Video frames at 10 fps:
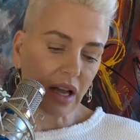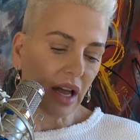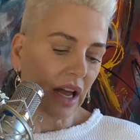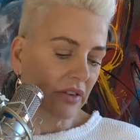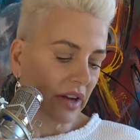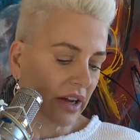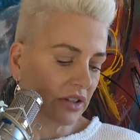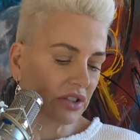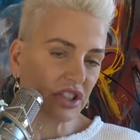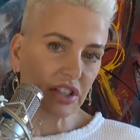how
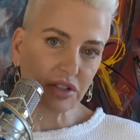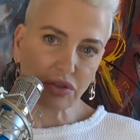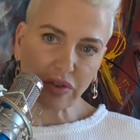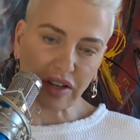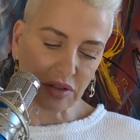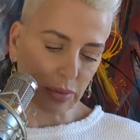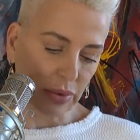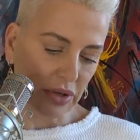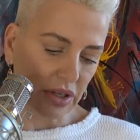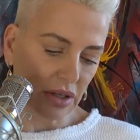energy is
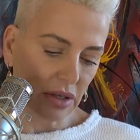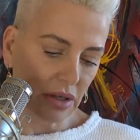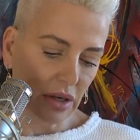transported,